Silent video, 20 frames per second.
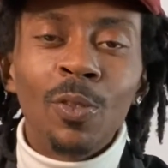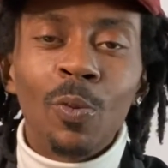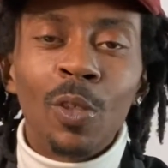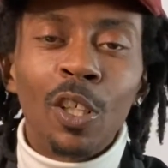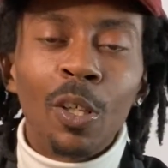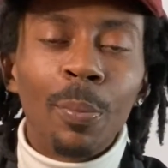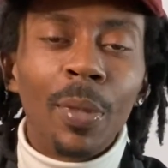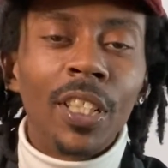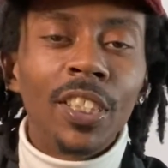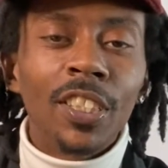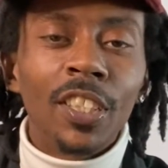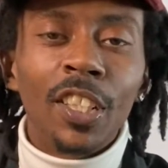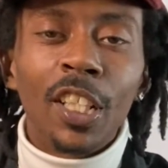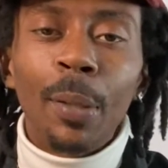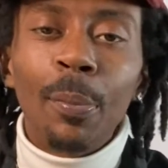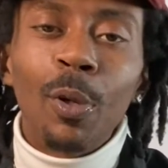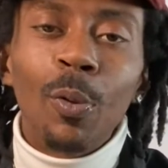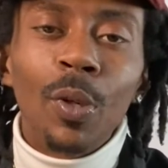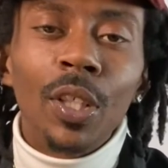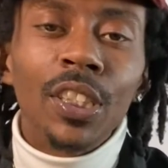Welcome back to the
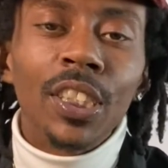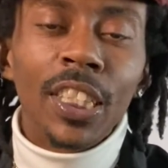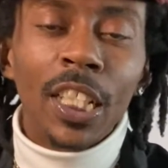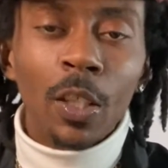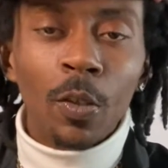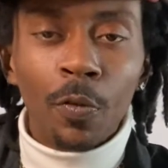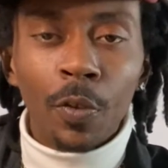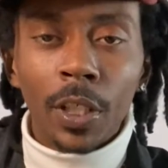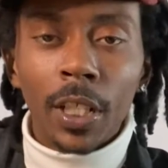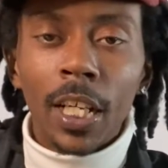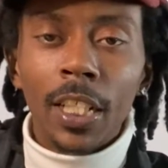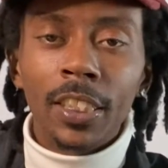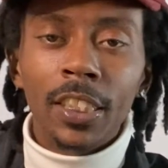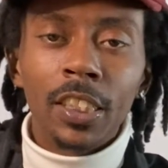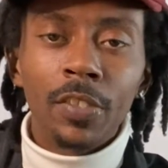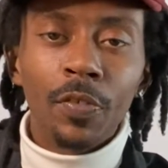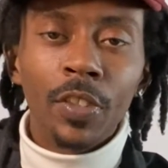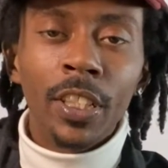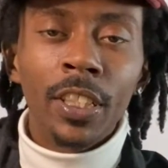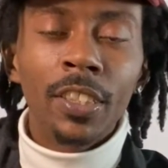#1 channel for conscious
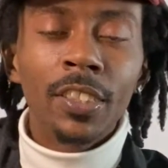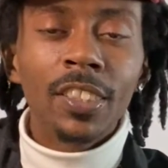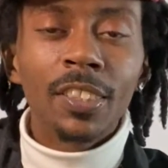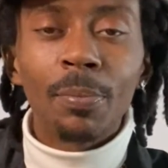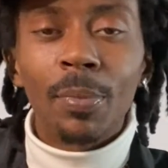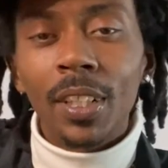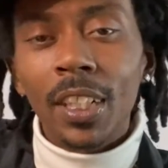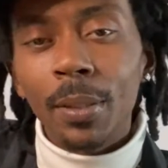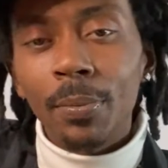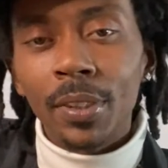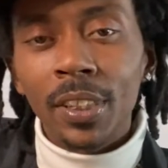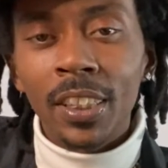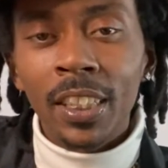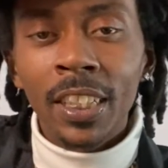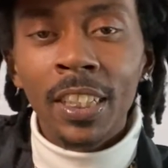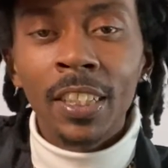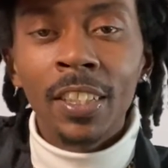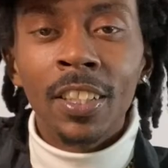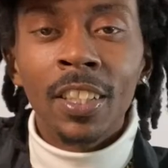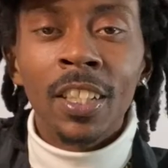vegans. My name is
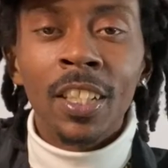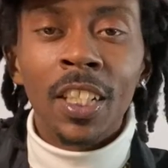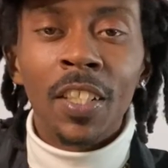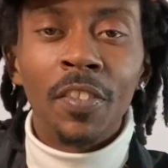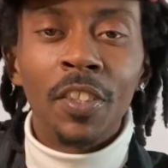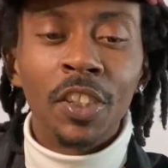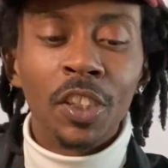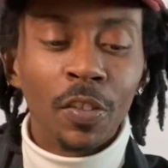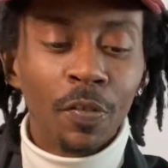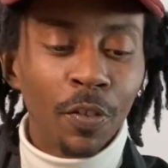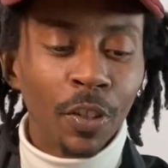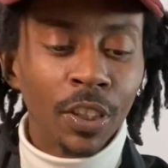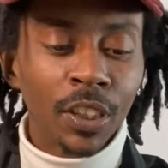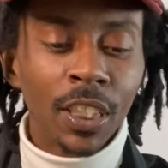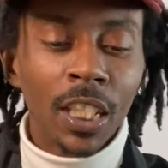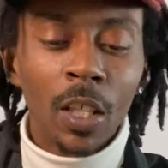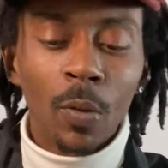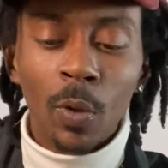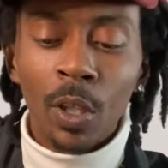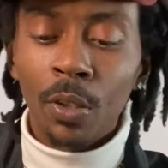T. If this is your first
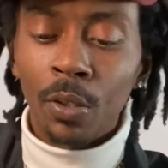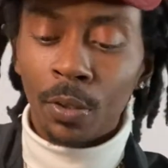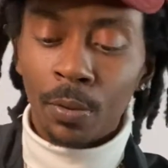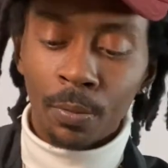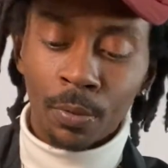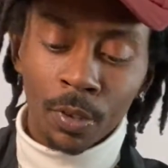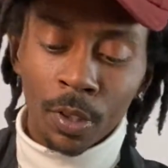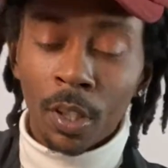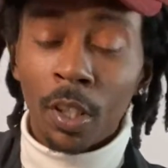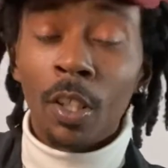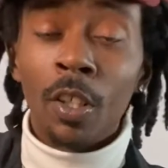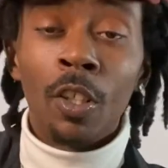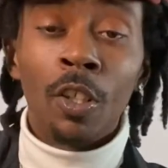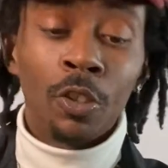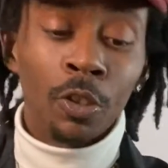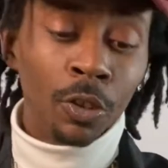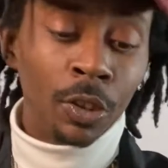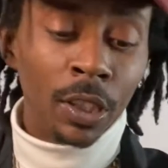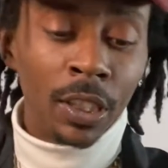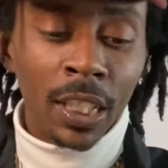time, welcome.
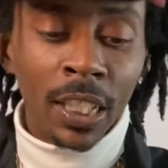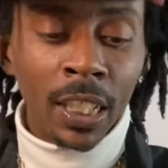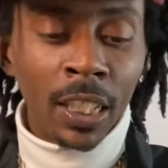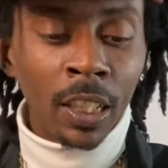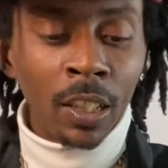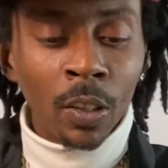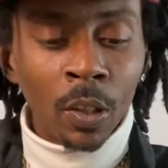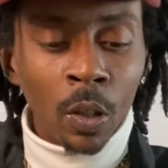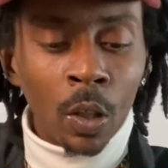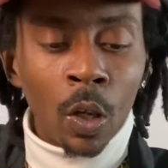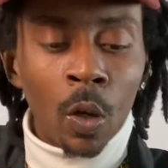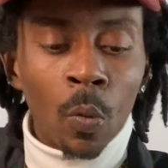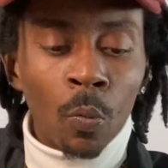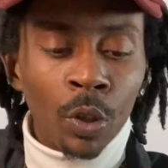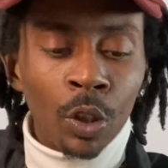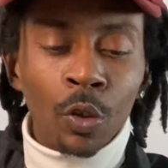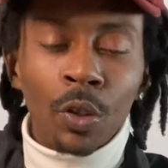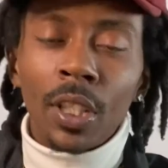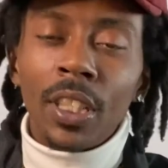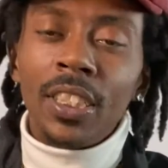So today we're
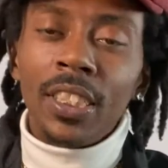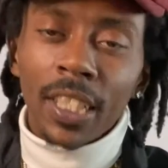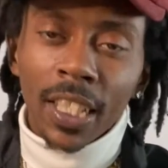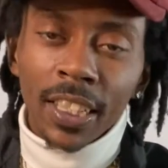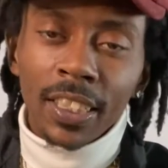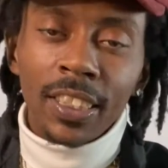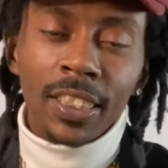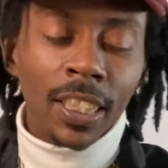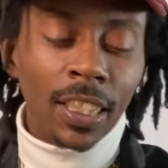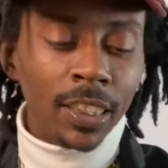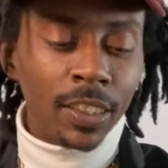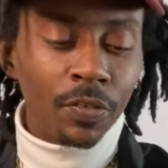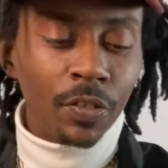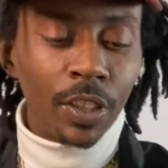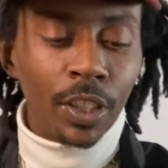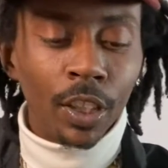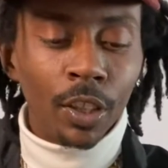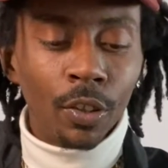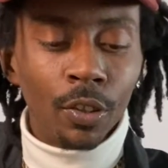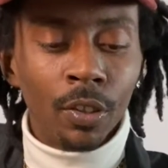doing a taste test
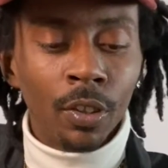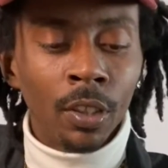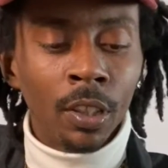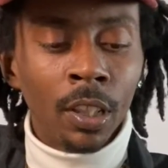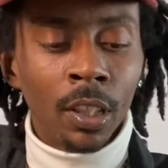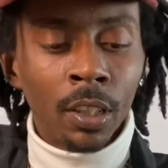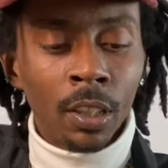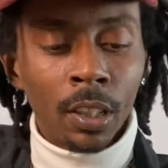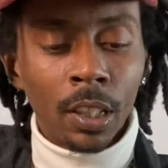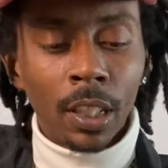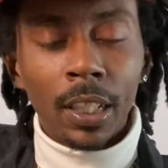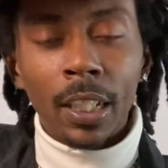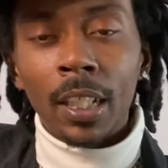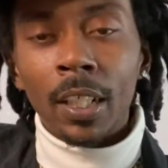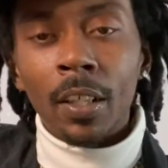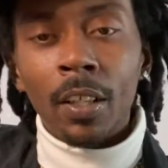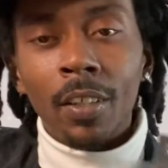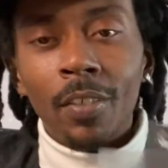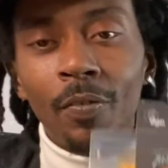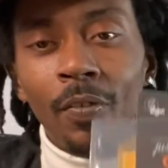video. I
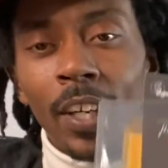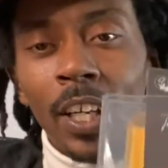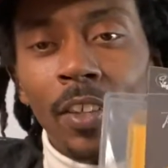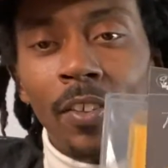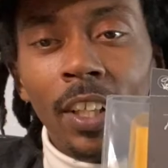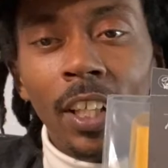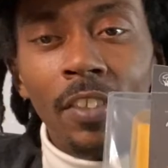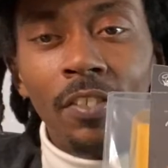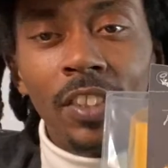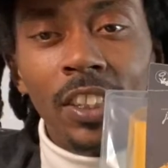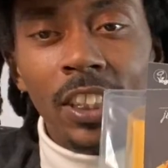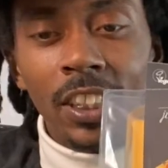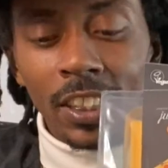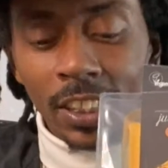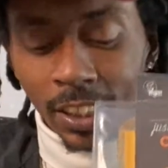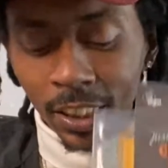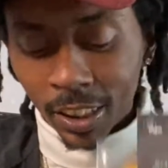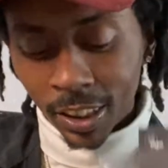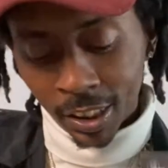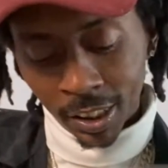got Violife
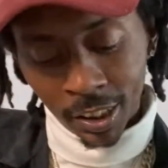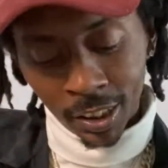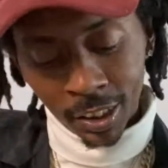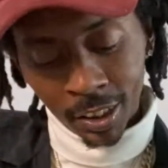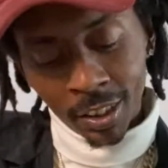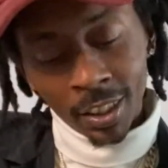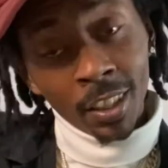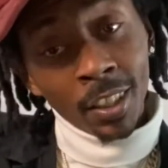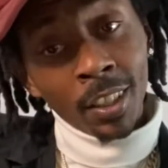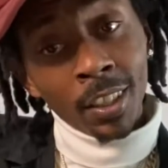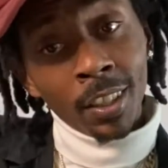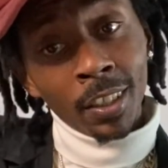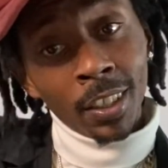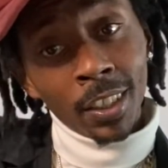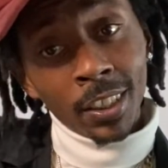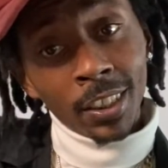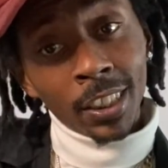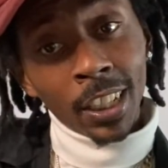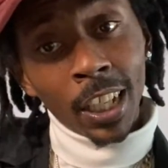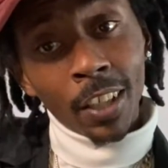cheese,
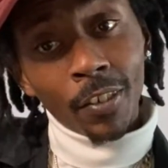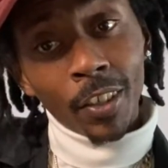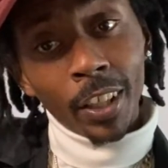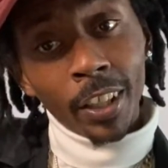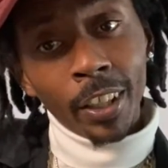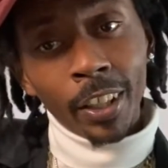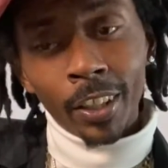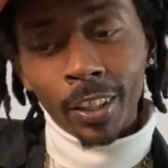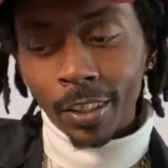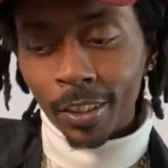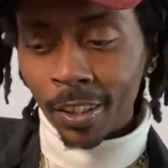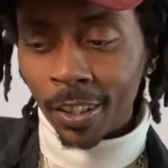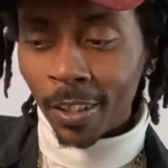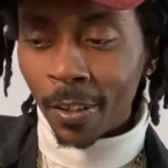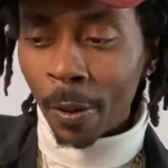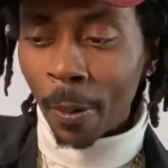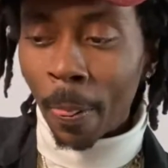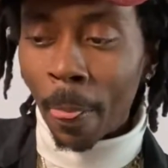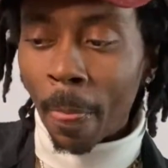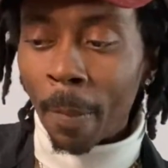this side right here,
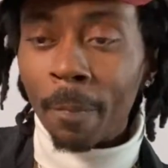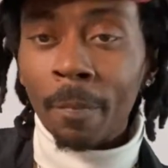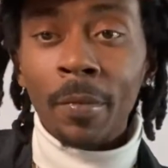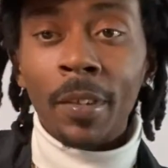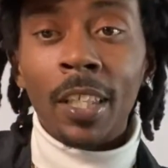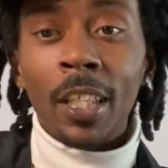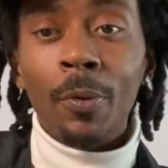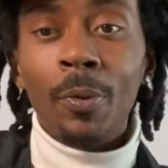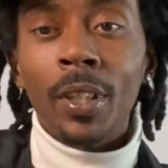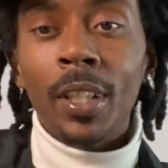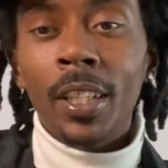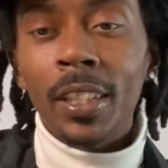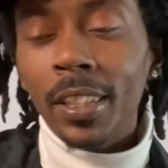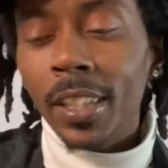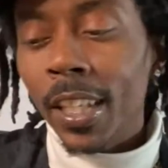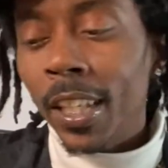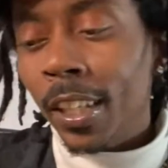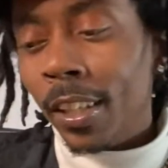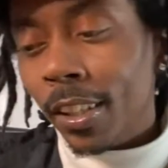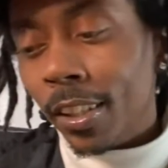and we got
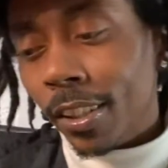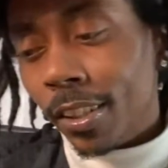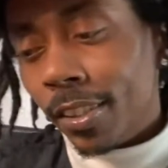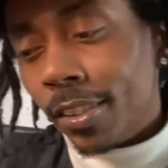Daiya.